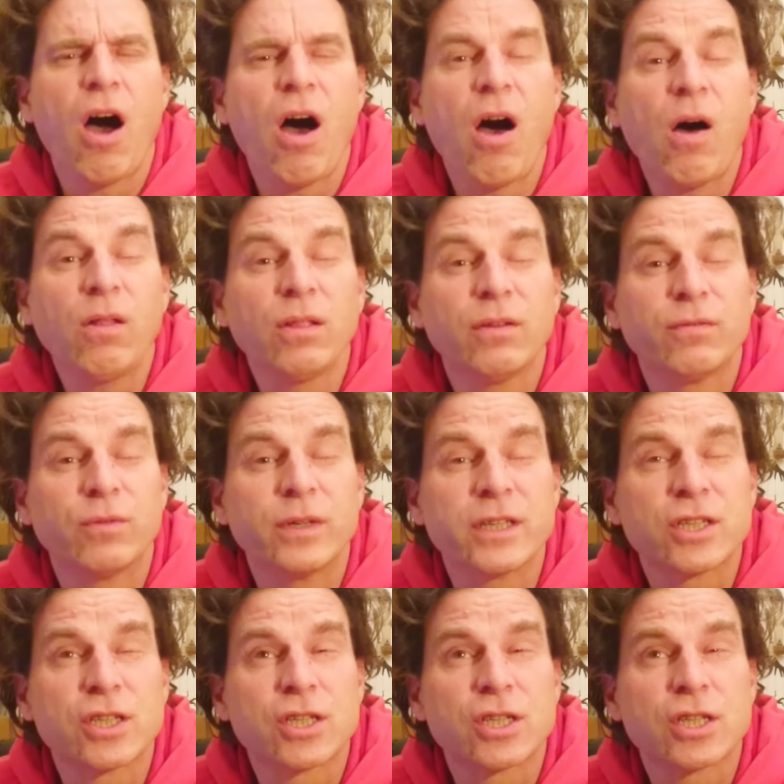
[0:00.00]
all of
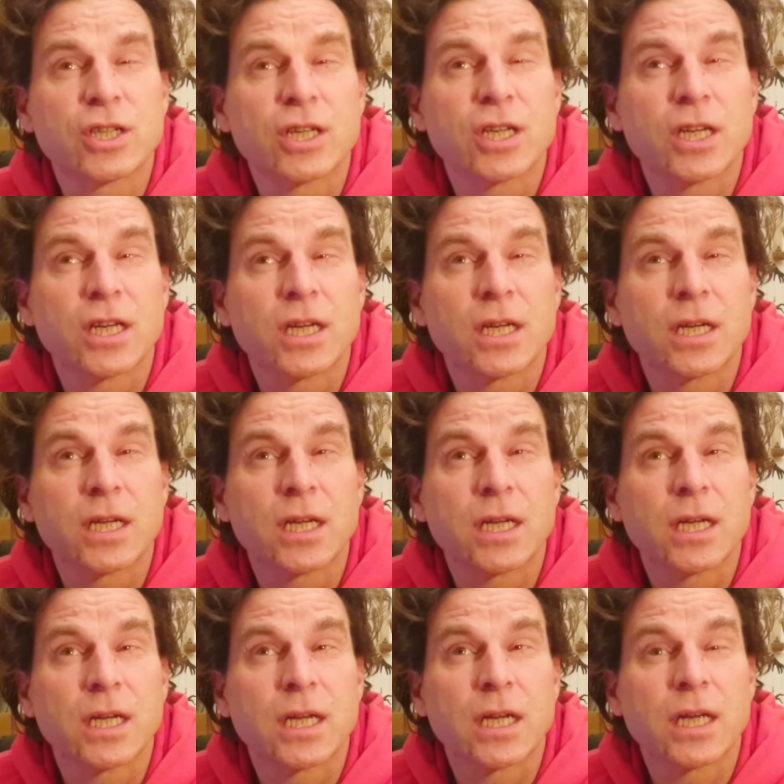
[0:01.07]
which,
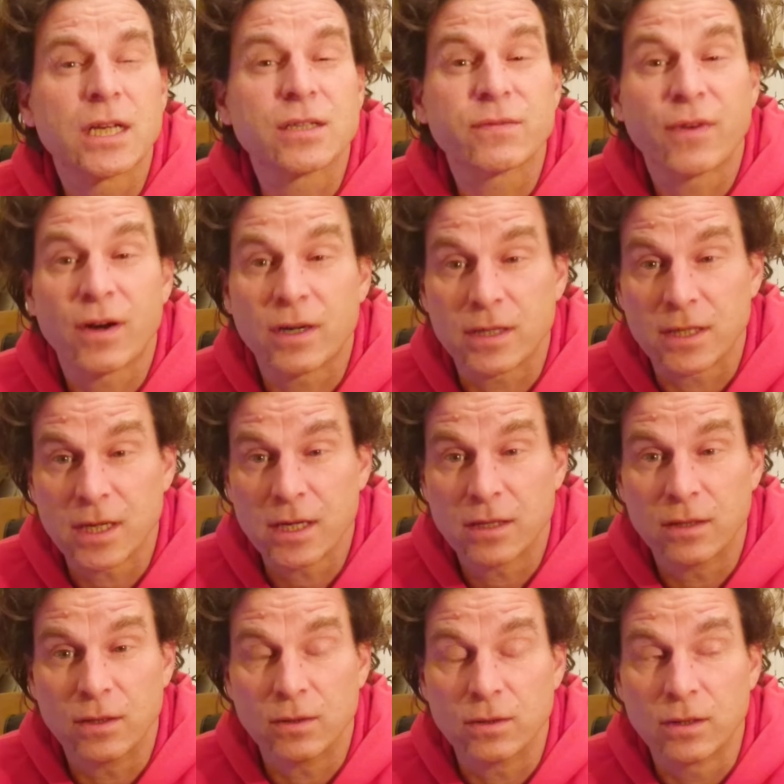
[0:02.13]
as far as I
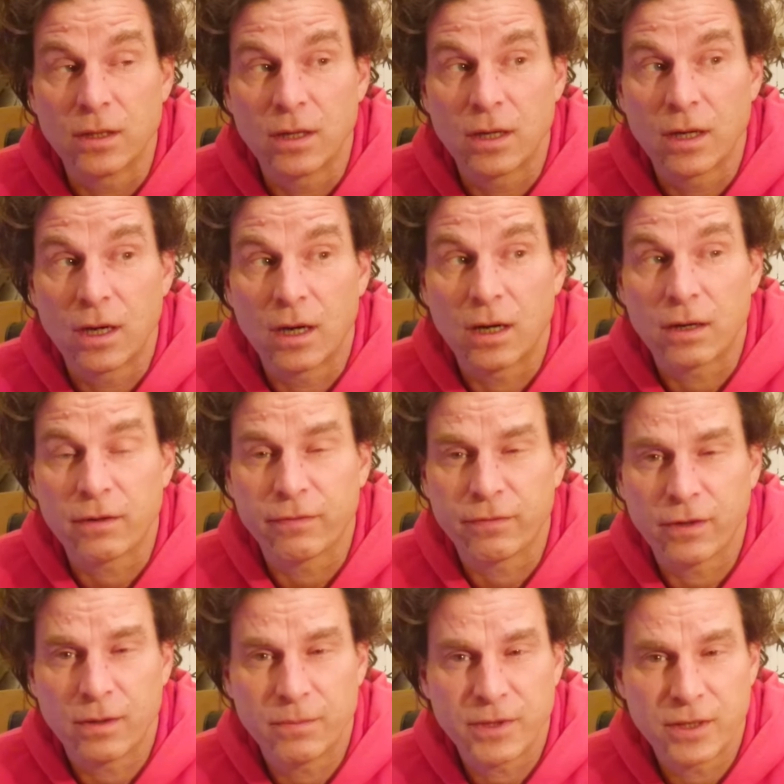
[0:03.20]
know, are
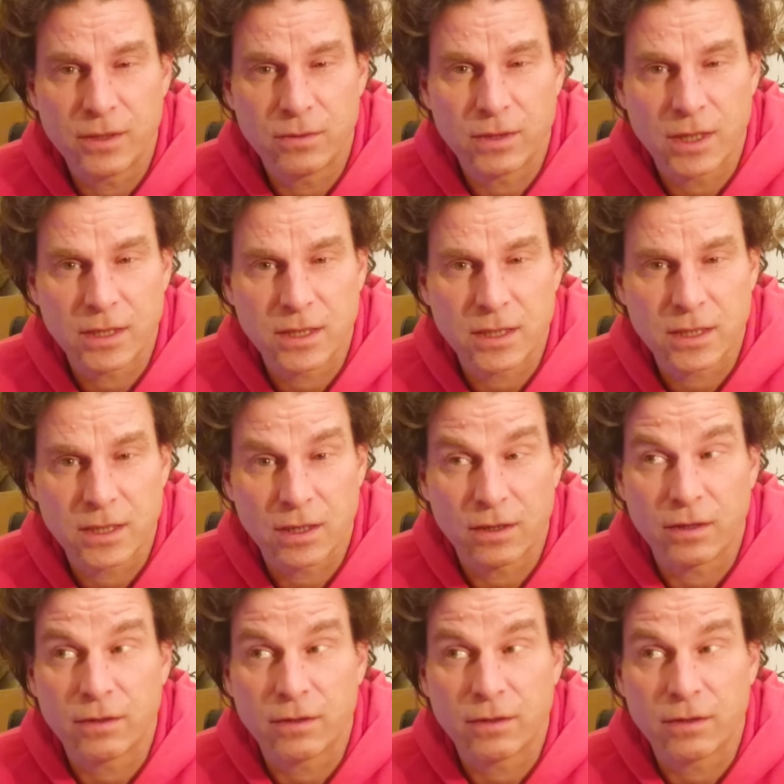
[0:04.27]
from the United States,